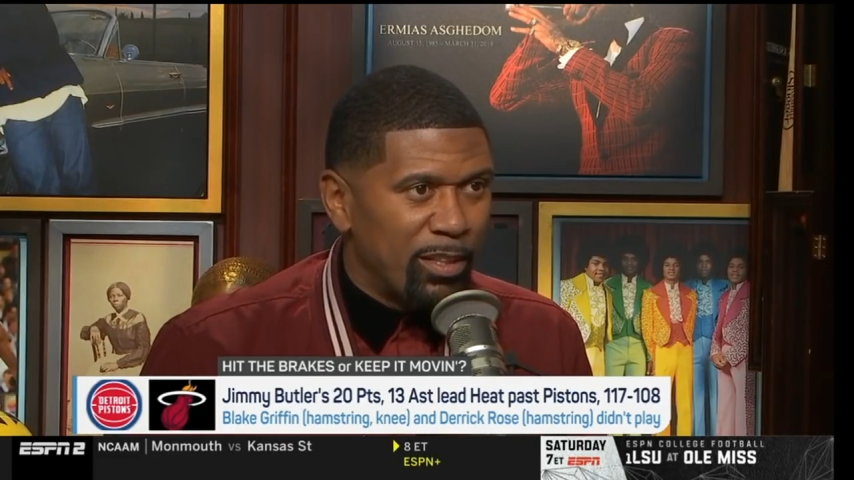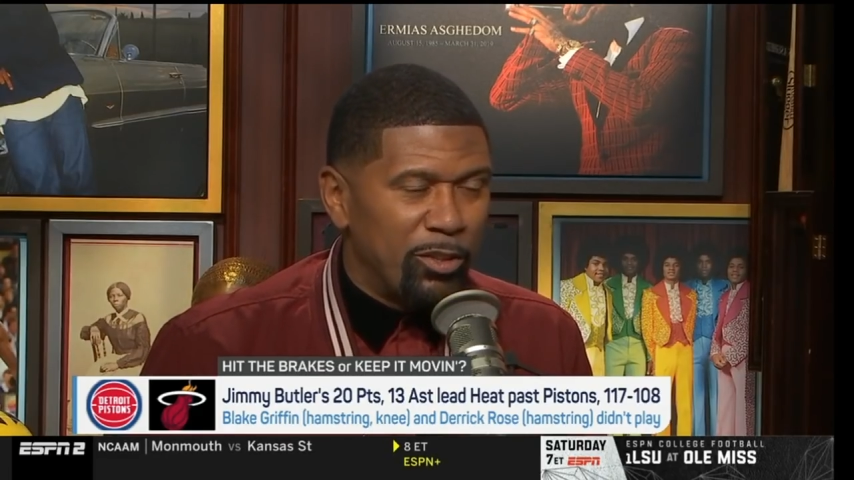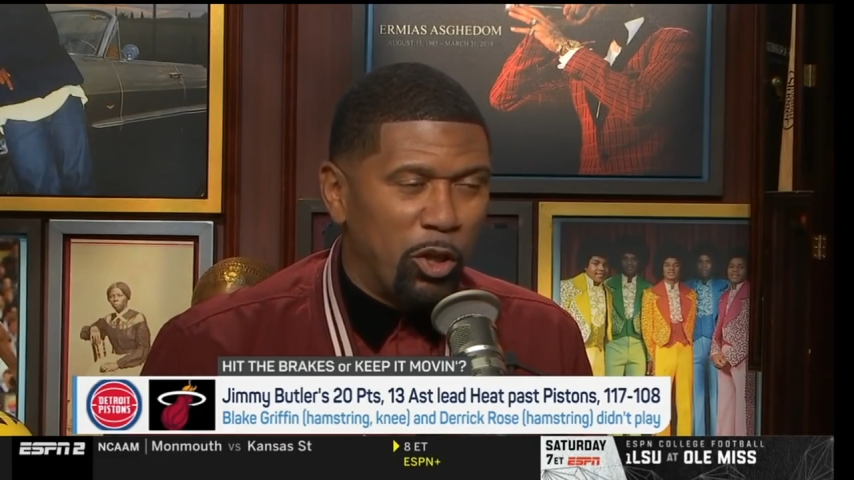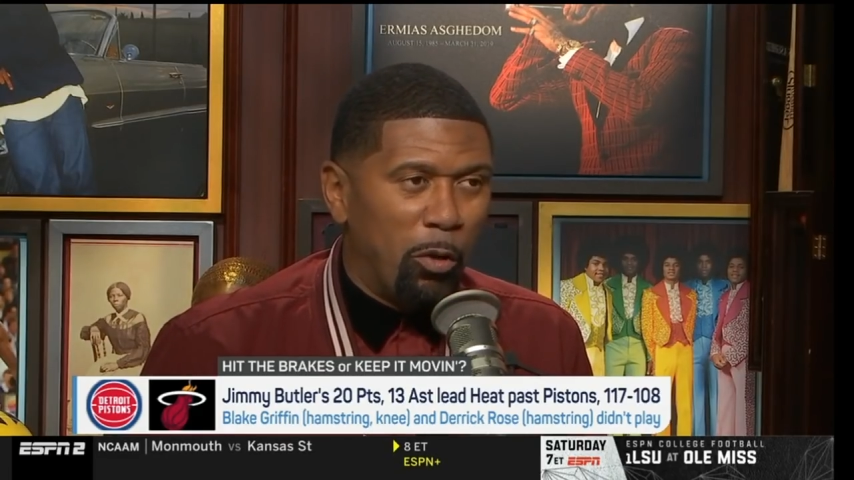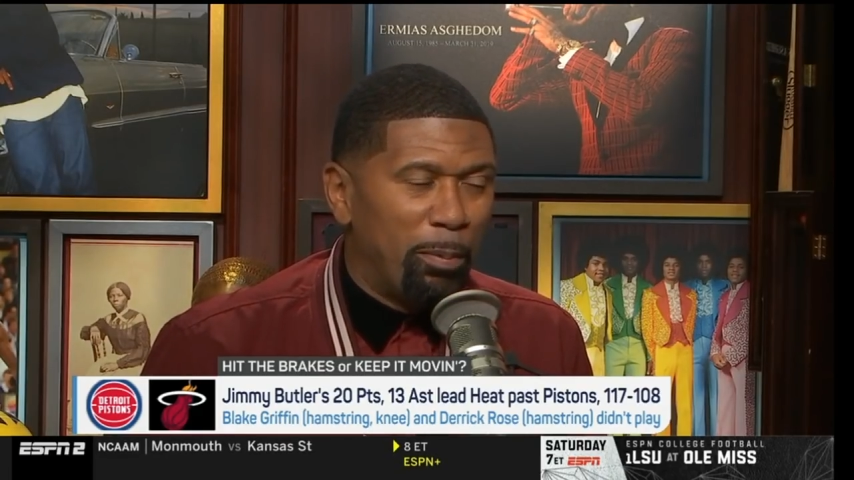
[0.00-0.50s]

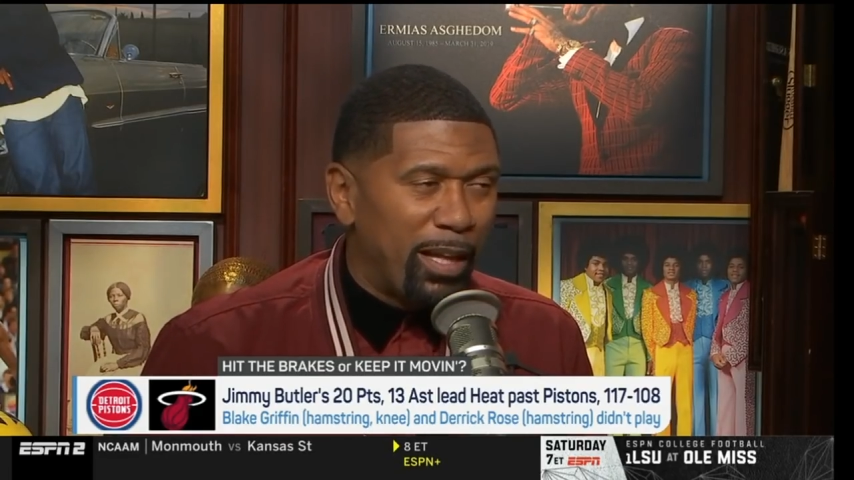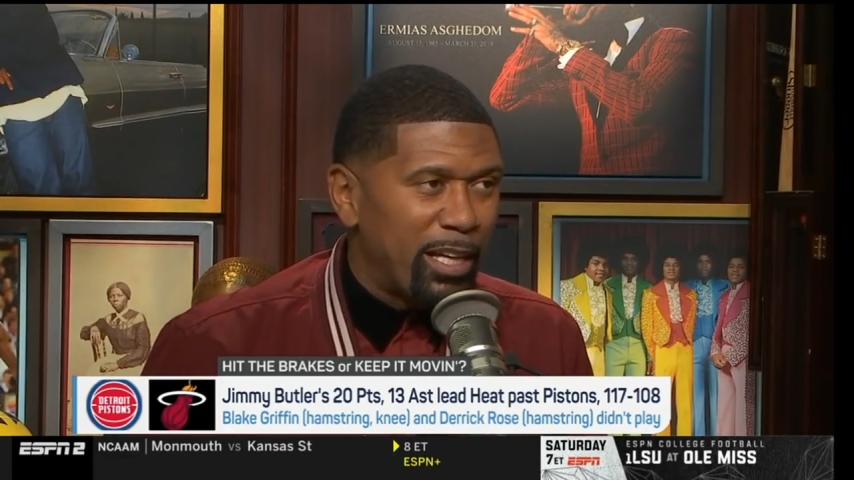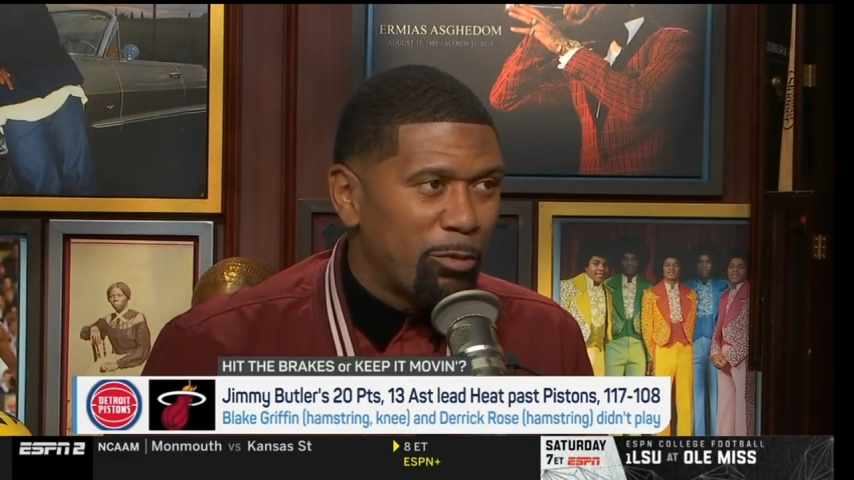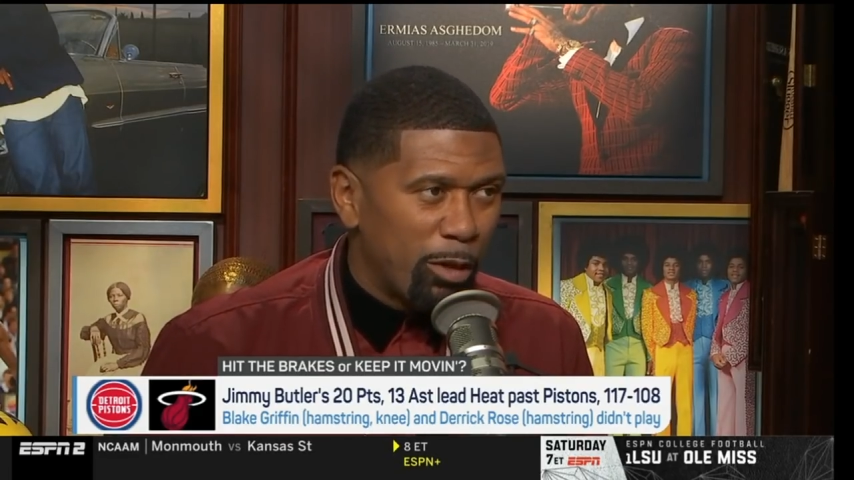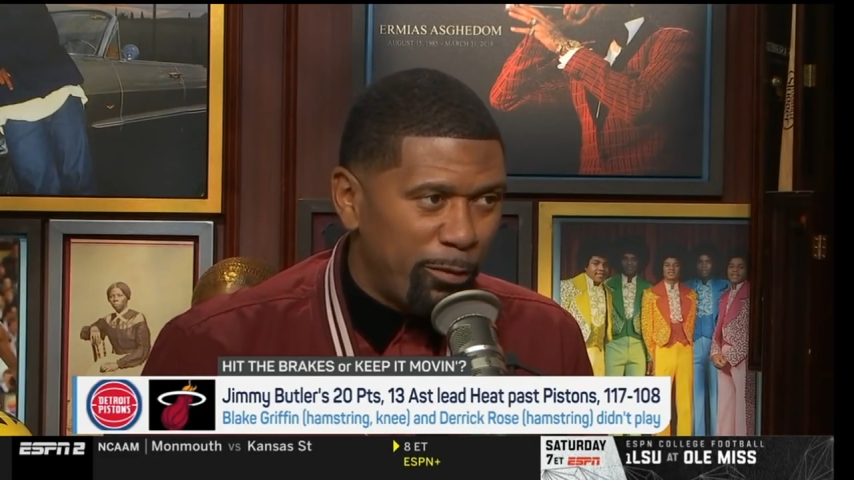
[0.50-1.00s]
No
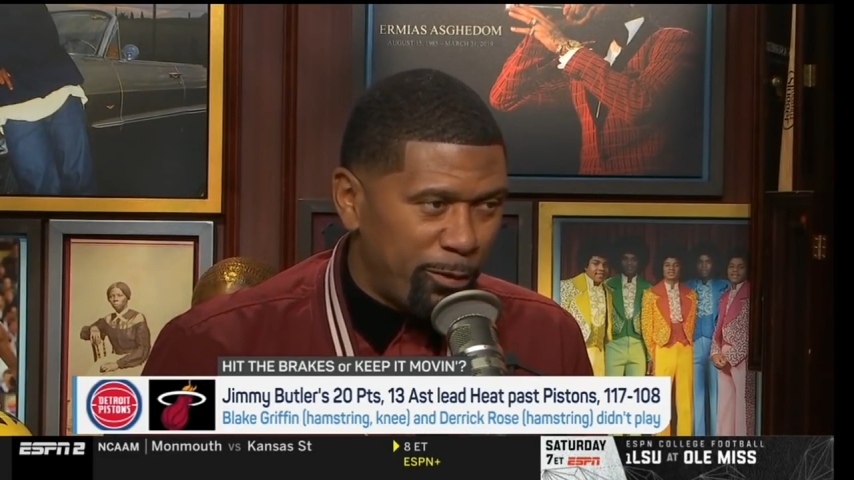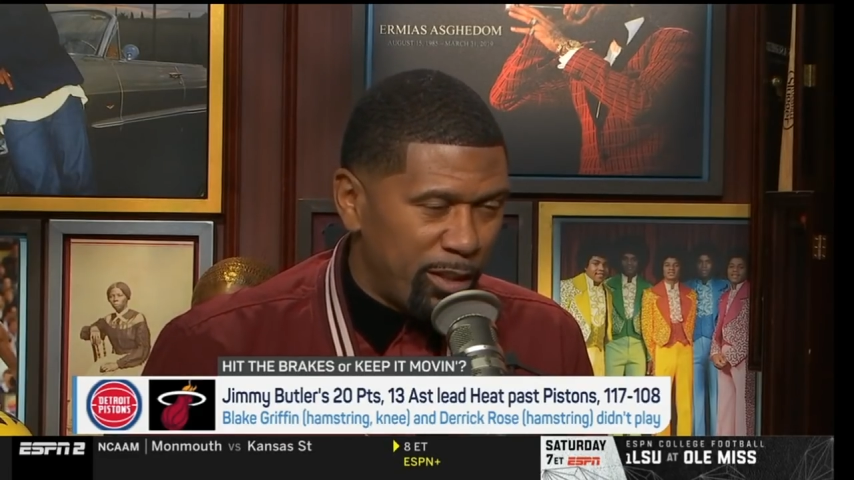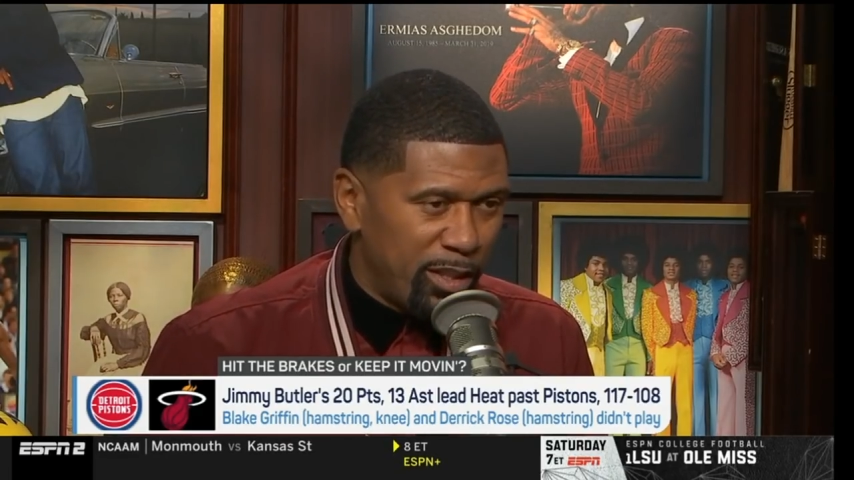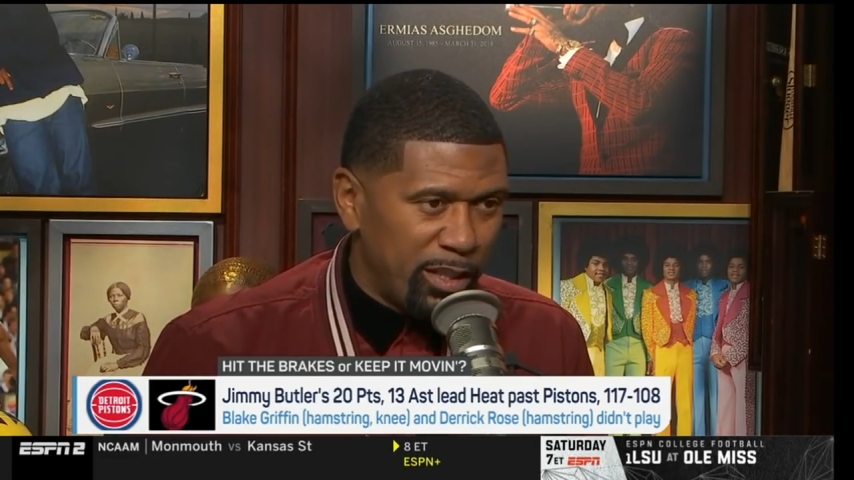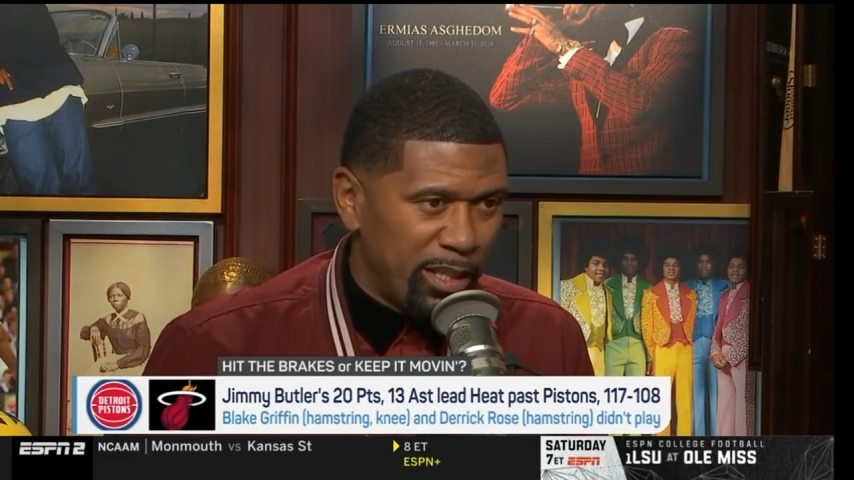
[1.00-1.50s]
Blake
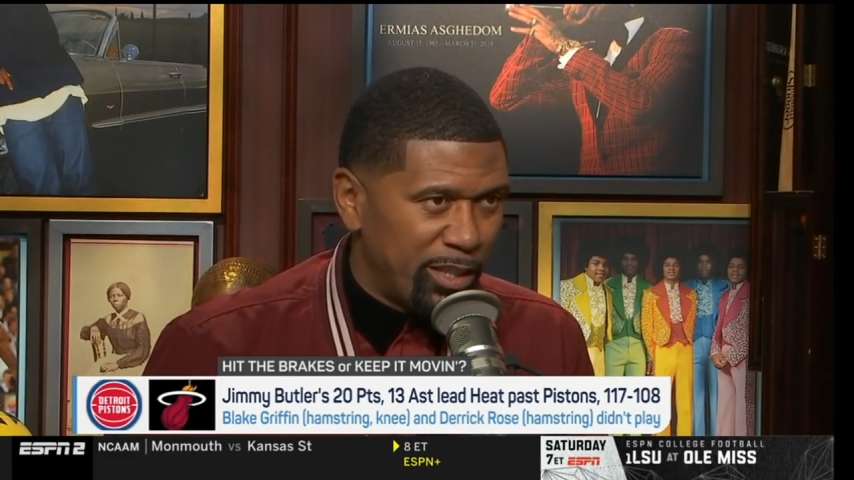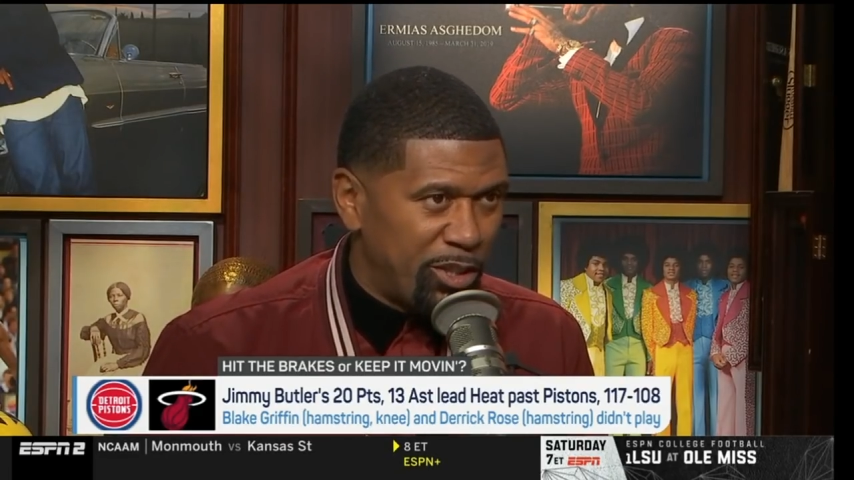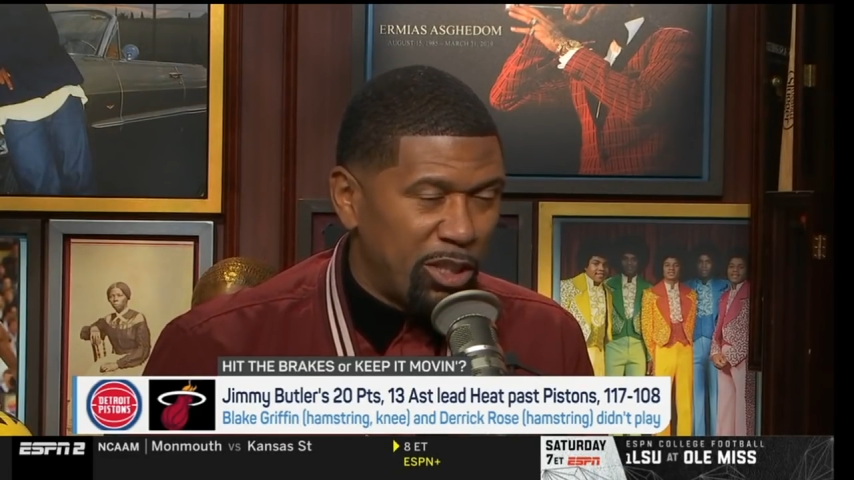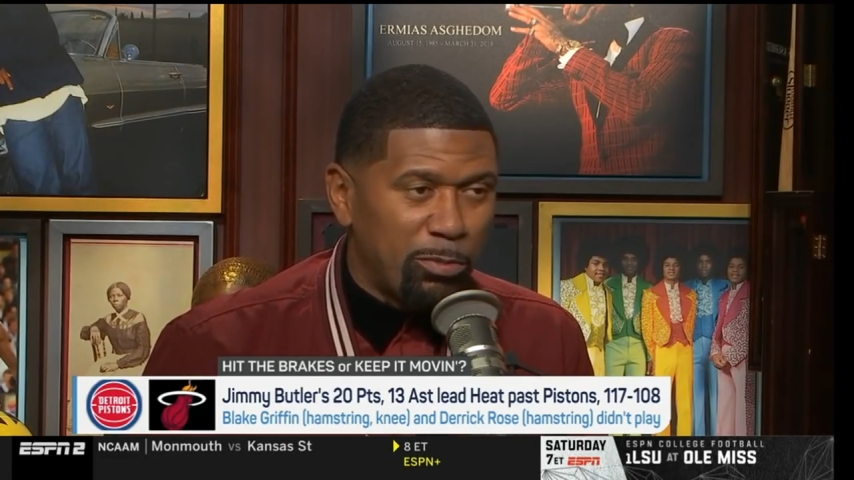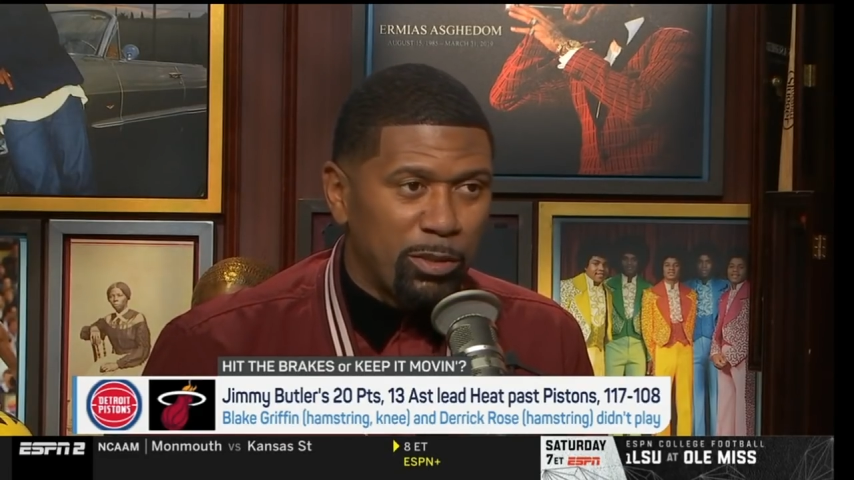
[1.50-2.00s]
Griffin. He had
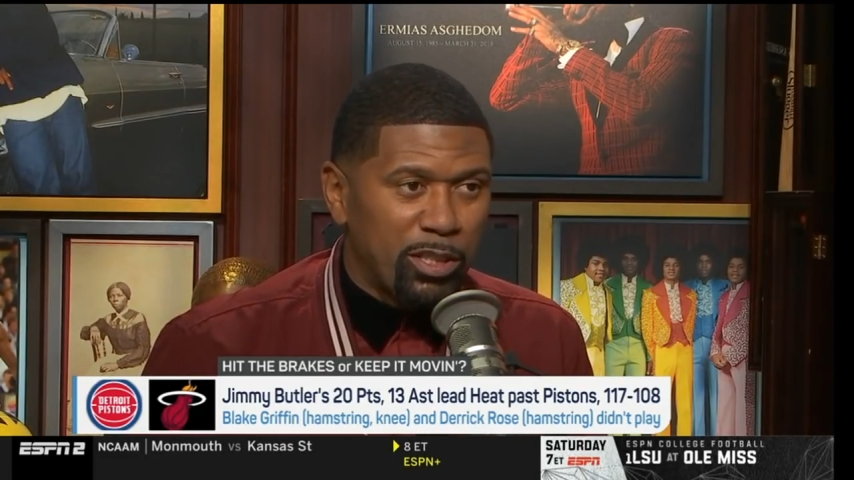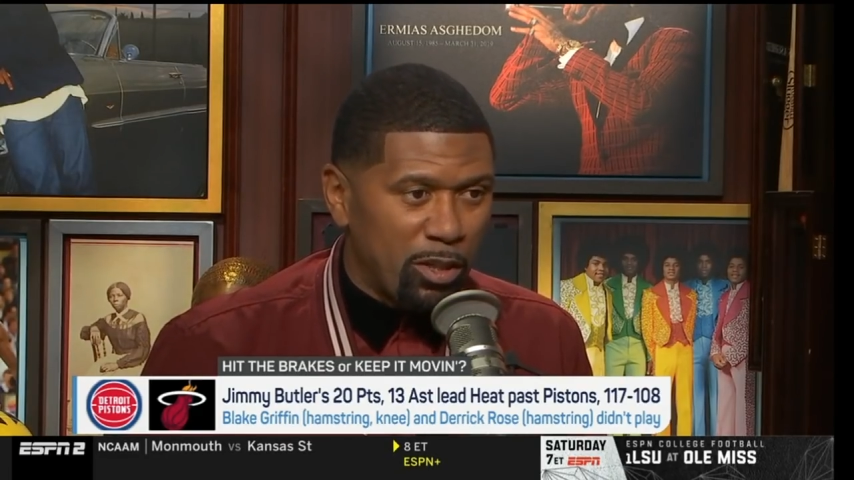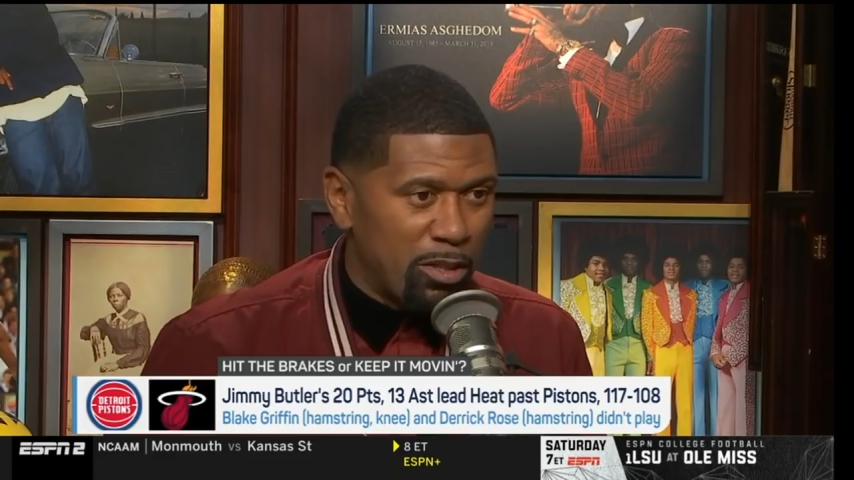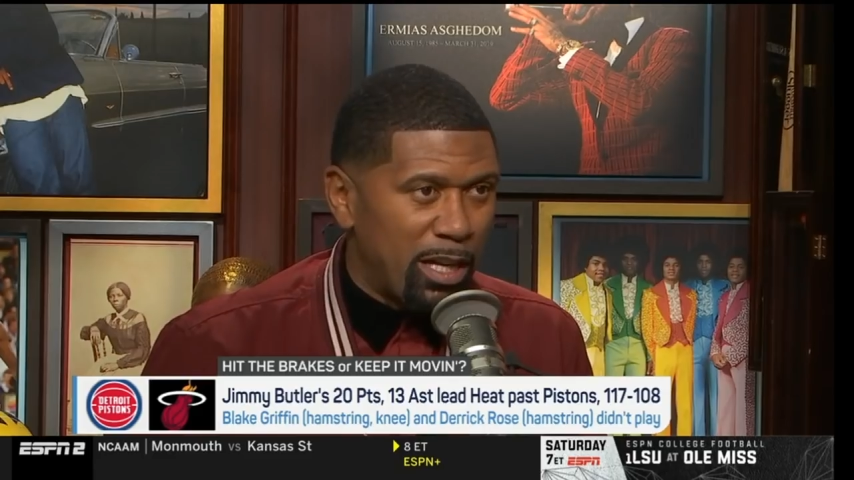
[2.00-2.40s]
just returned.